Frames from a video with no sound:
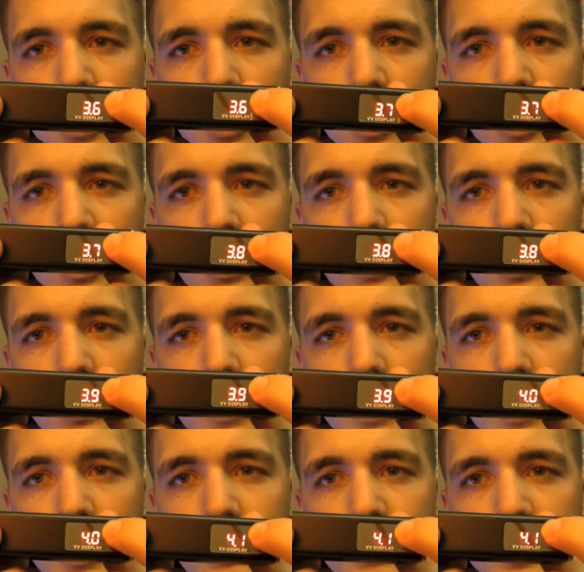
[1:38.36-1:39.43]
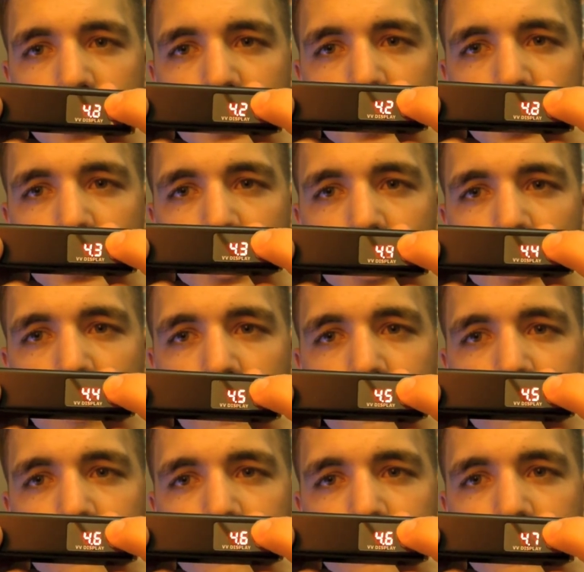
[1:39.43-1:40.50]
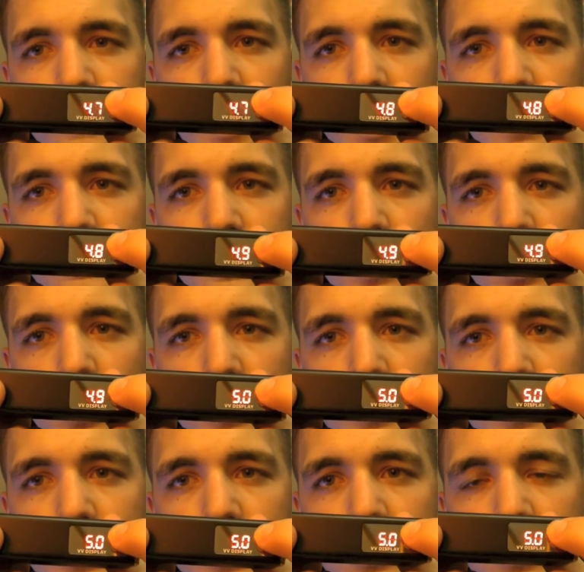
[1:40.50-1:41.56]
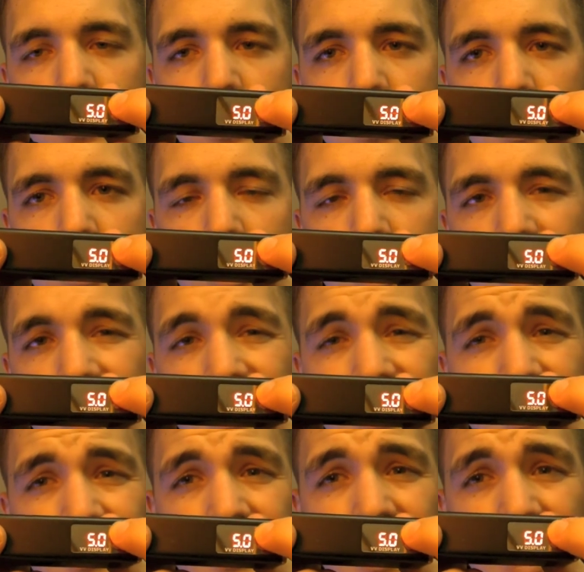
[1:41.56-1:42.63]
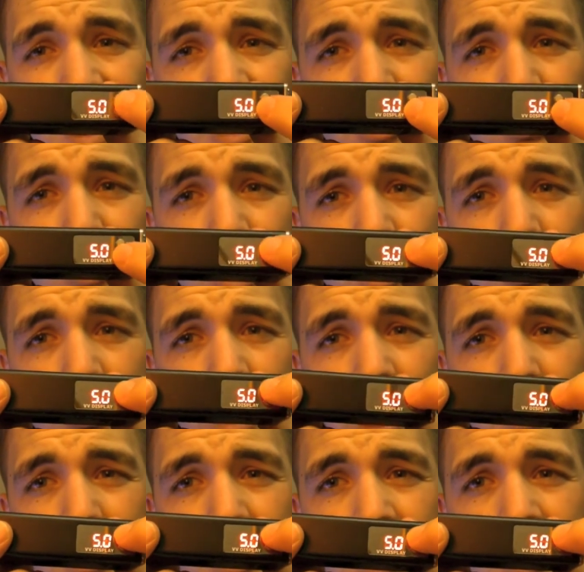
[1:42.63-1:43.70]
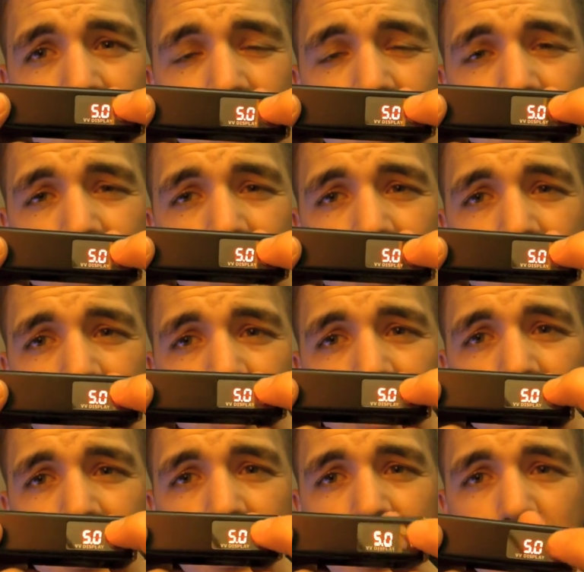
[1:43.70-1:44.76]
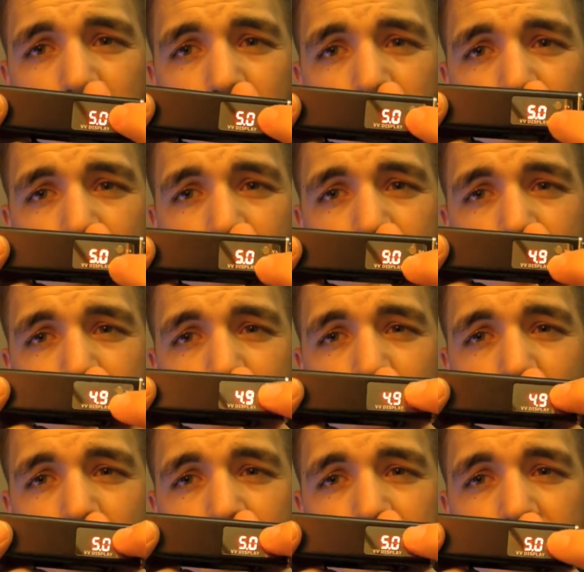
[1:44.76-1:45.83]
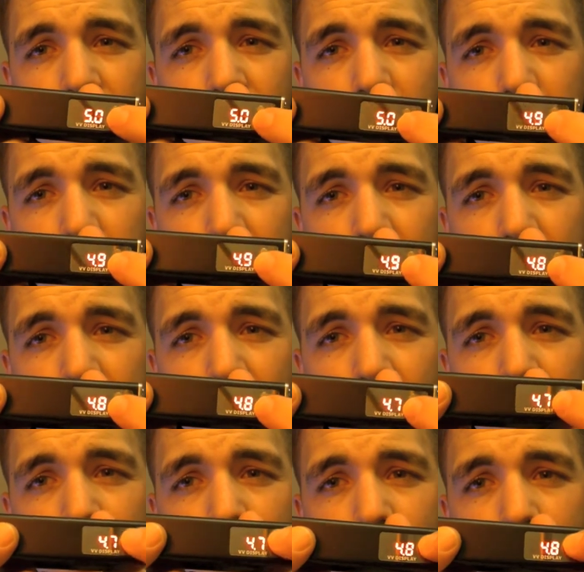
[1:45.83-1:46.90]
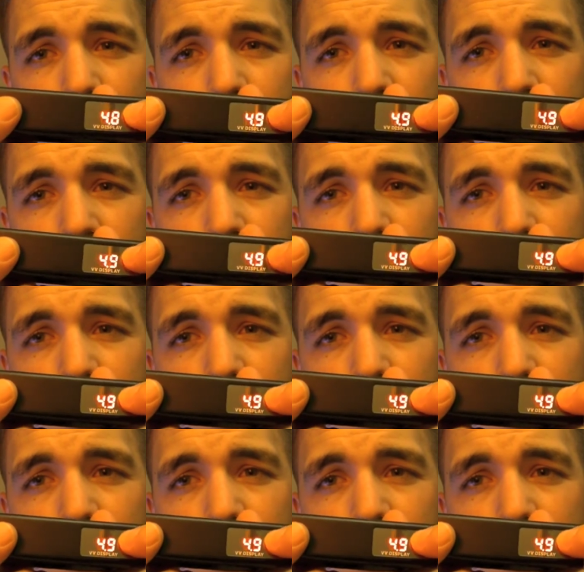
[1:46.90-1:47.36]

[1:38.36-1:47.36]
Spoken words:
all the way up to 5 volts. It does not round robin, but you do have 2 buttons, an up and a down button.